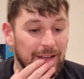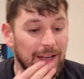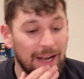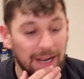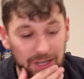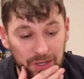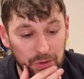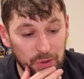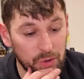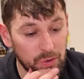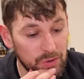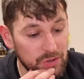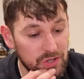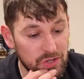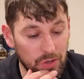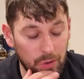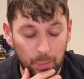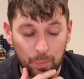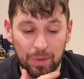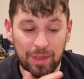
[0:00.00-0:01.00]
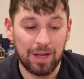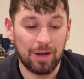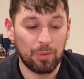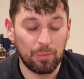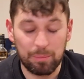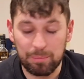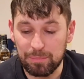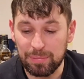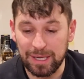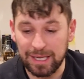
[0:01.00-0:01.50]
I could also,
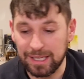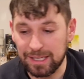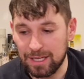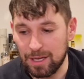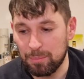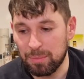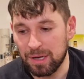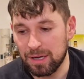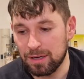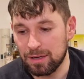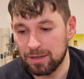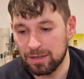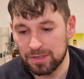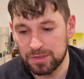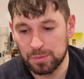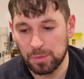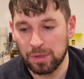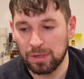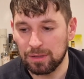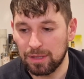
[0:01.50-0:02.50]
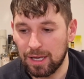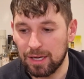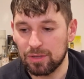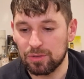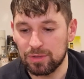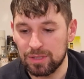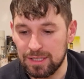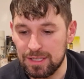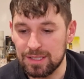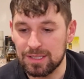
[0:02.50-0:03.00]
without picking it apart as well, I
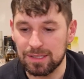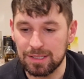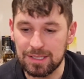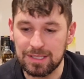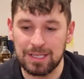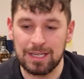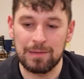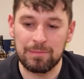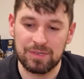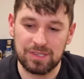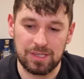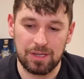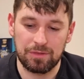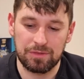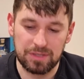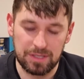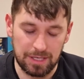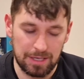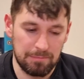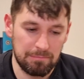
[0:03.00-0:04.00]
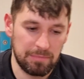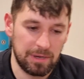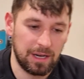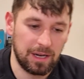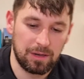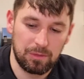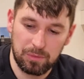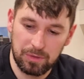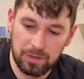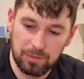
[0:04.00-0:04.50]
could easily see myself sitting
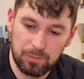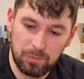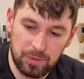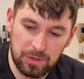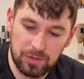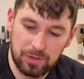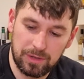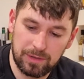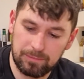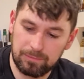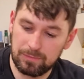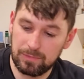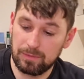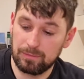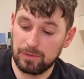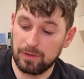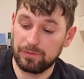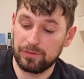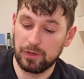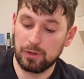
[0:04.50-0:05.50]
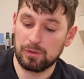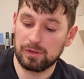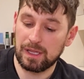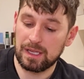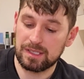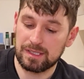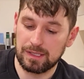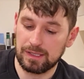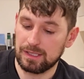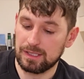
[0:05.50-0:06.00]
back with a few
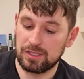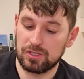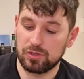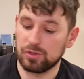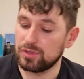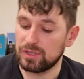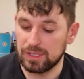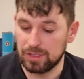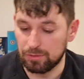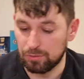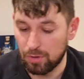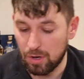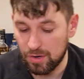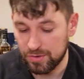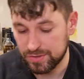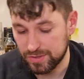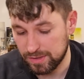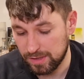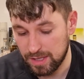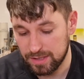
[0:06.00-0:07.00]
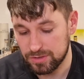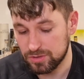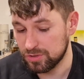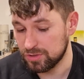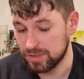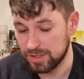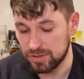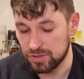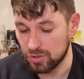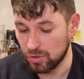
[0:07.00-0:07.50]
glasses of this, just in a rocks glass,
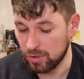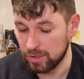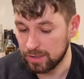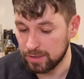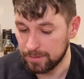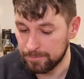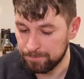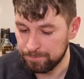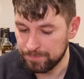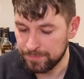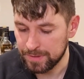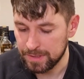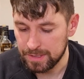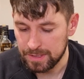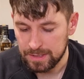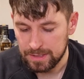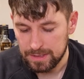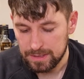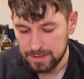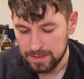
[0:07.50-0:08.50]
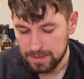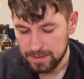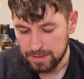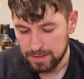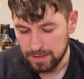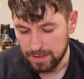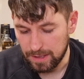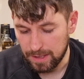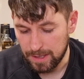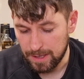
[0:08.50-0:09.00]
just enjoying it.
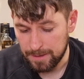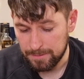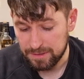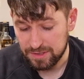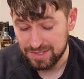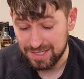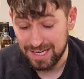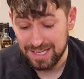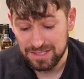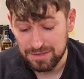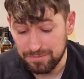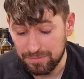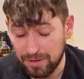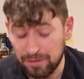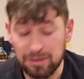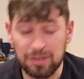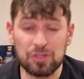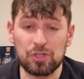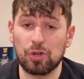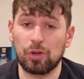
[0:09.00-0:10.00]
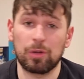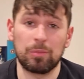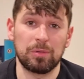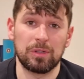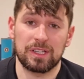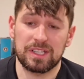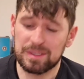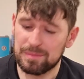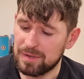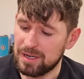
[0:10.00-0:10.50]
Because it is a very
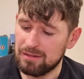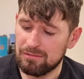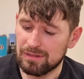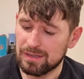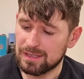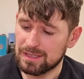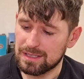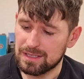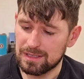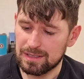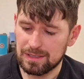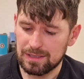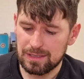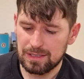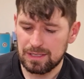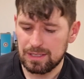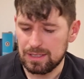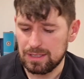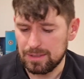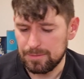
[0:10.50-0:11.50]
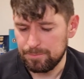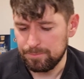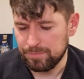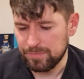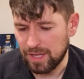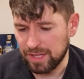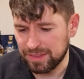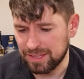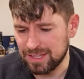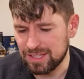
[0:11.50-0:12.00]
enjoyable experience.
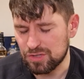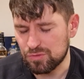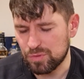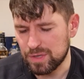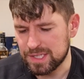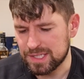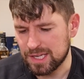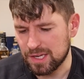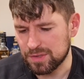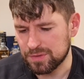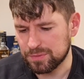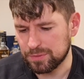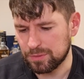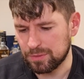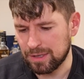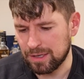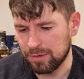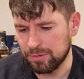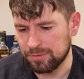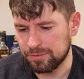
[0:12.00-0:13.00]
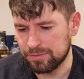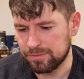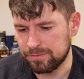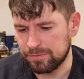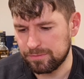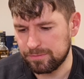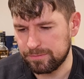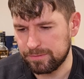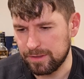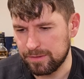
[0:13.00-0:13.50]
I think this retails for around
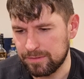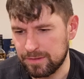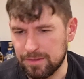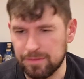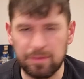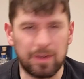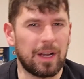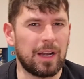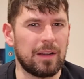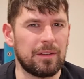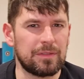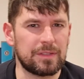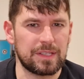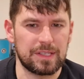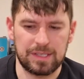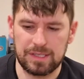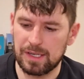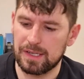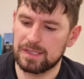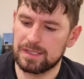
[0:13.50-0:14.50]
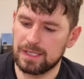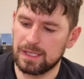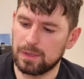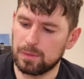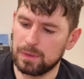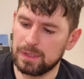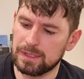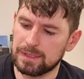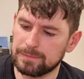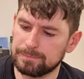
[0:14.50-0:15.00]
55 to 60
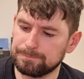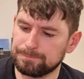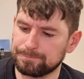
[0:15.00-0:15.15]
quid.